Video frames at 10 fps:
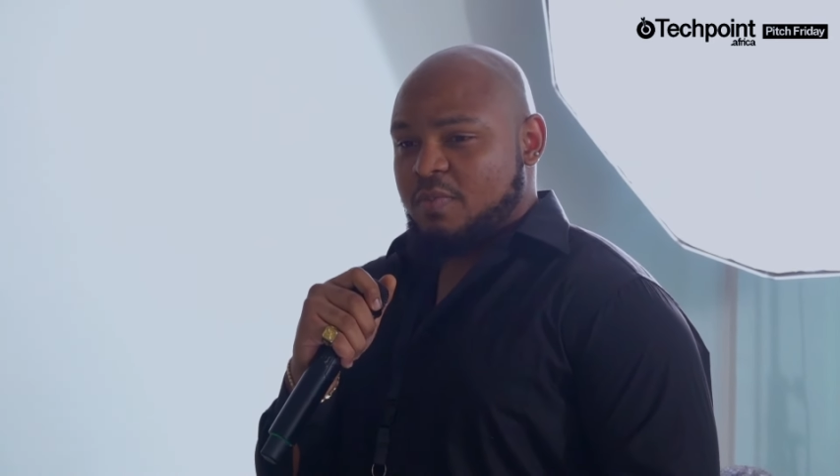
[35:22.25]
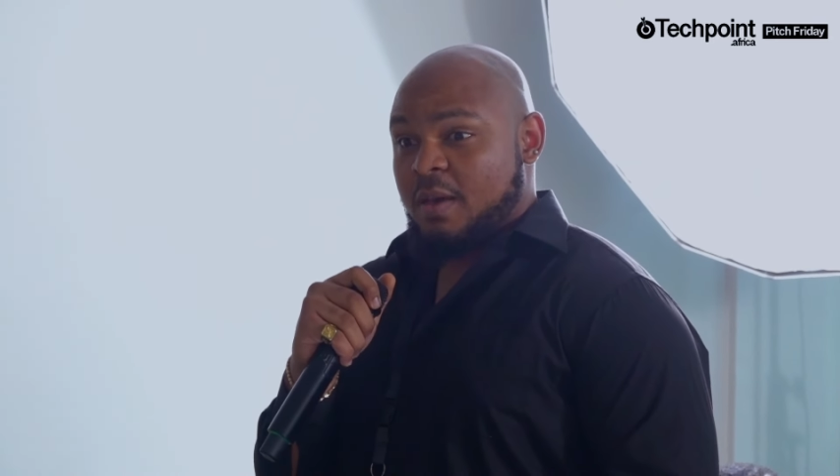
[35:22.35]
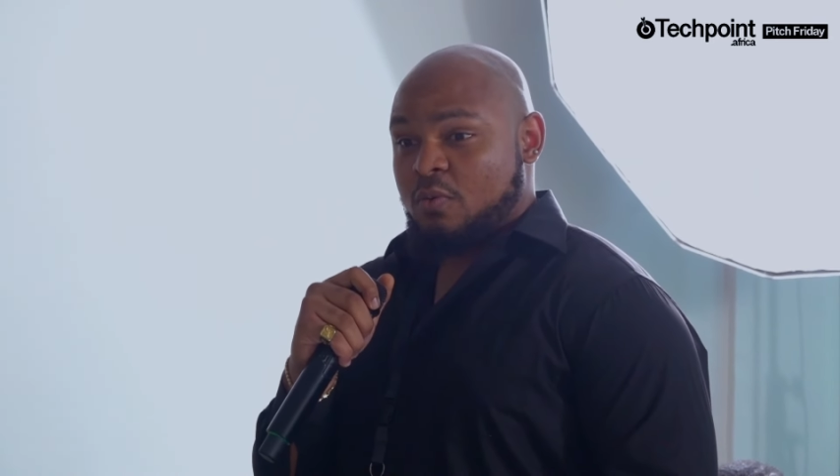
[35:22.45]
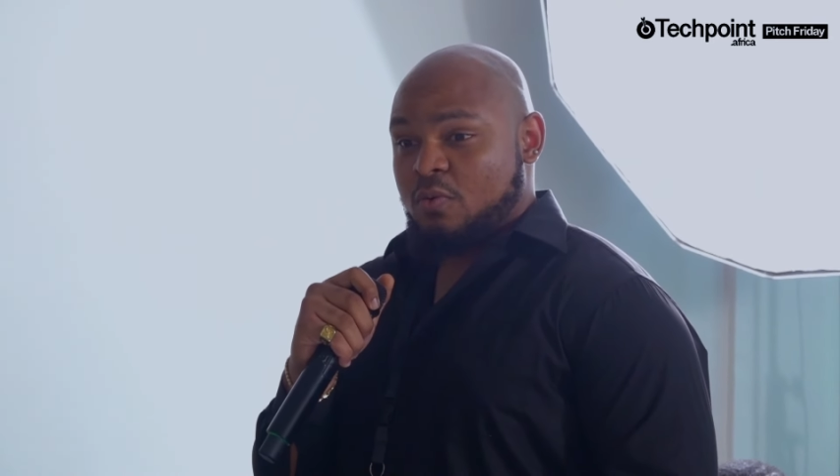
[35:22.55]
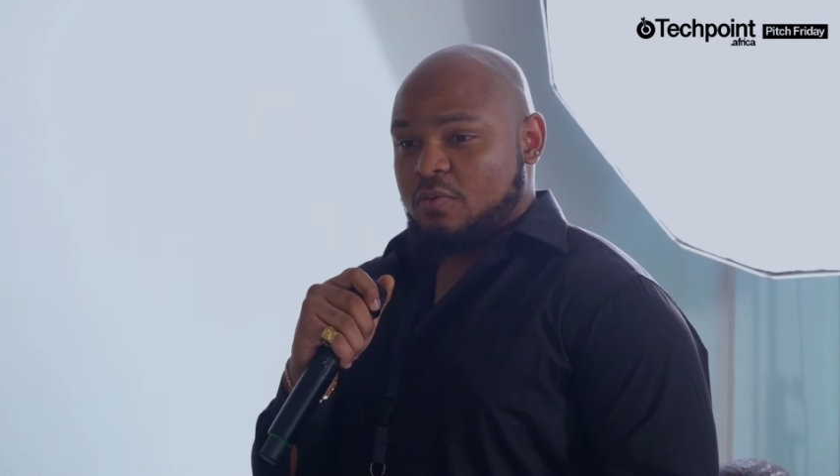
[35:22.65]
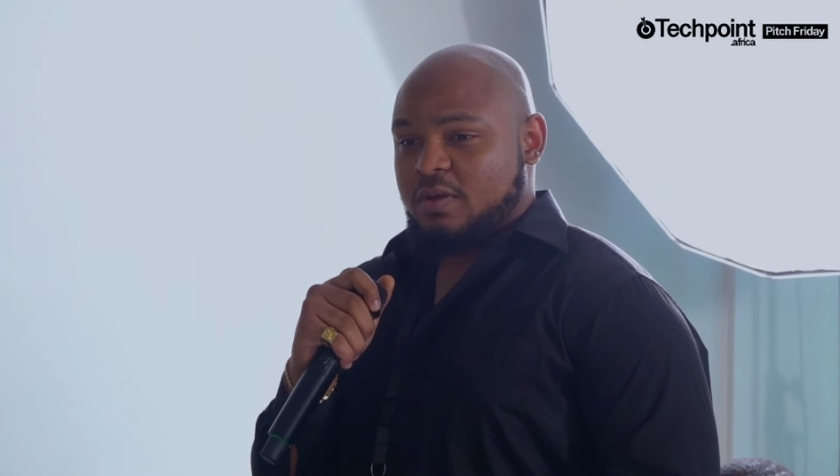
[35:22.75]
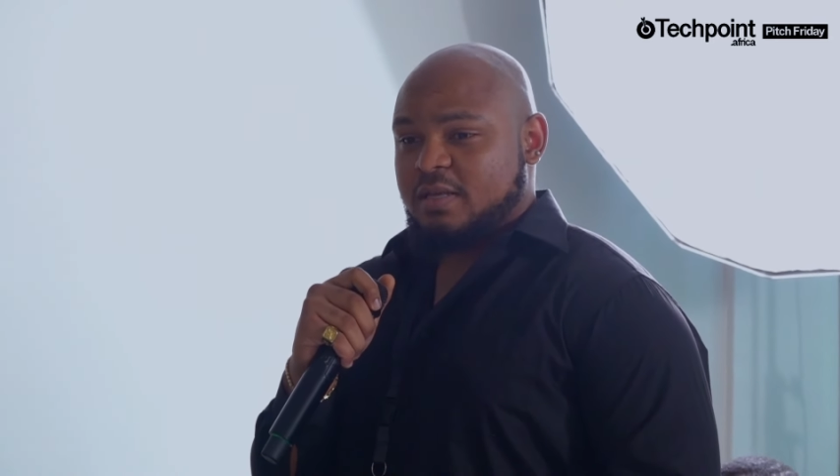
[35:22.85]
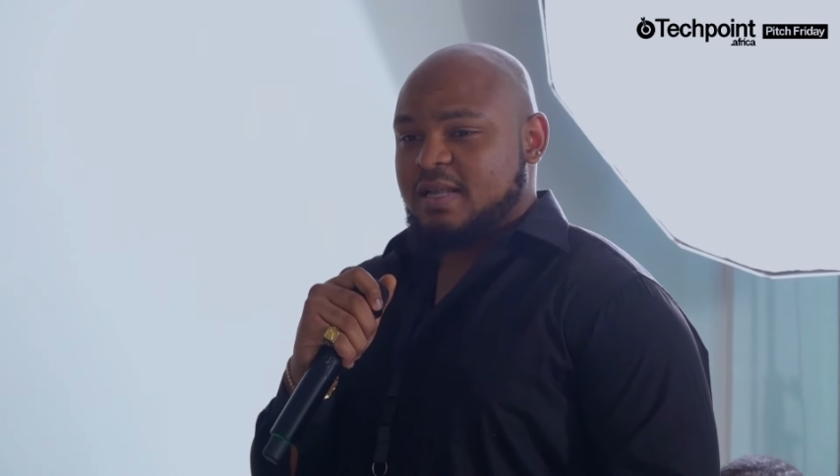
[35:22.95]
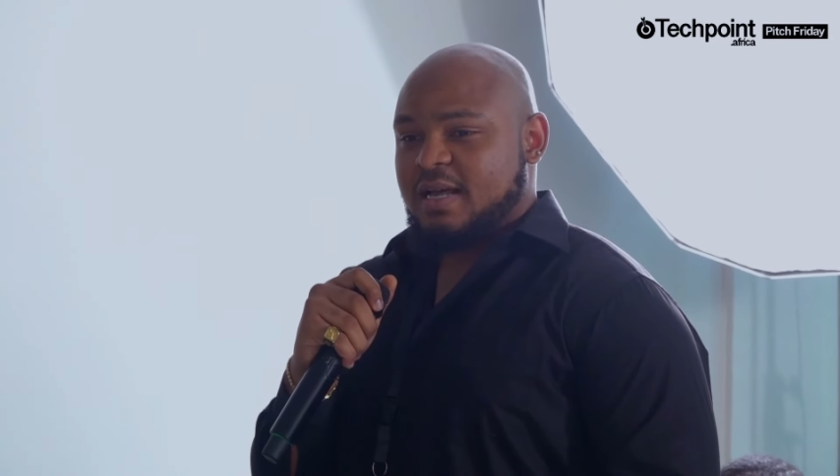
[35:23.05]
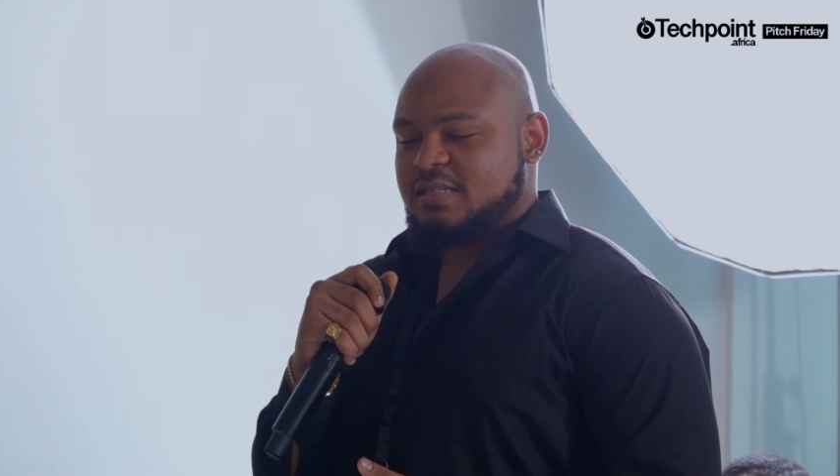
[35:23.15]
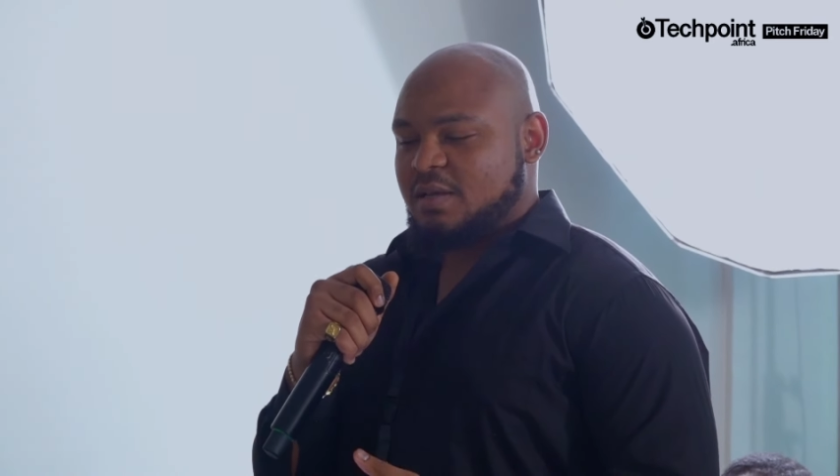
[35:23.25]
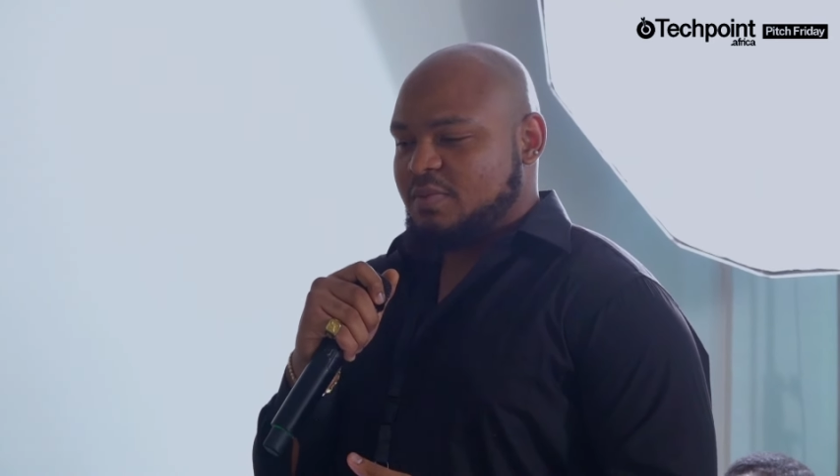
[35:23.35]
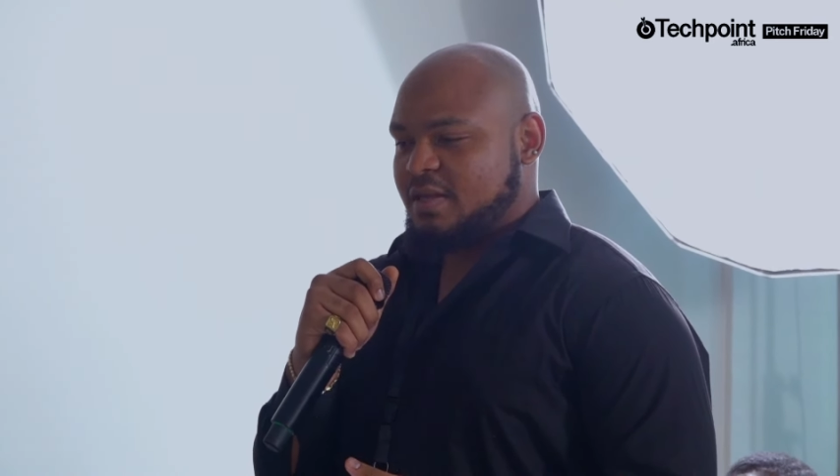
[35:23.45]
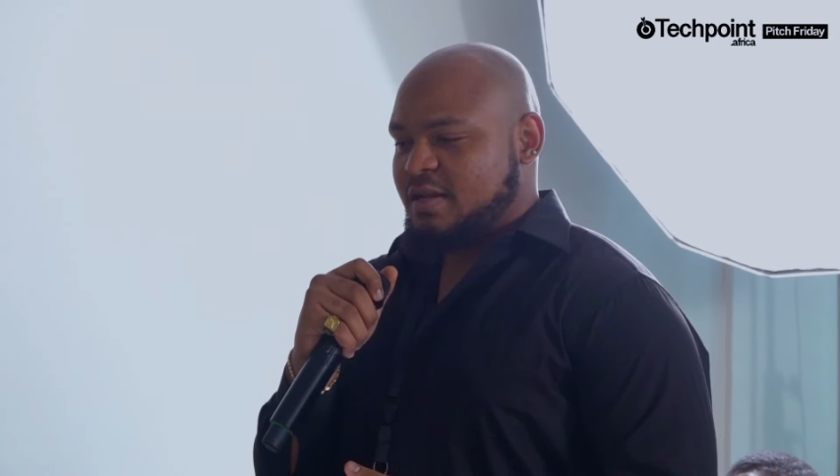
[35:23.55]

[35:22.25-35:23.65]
memo. Is that the same thing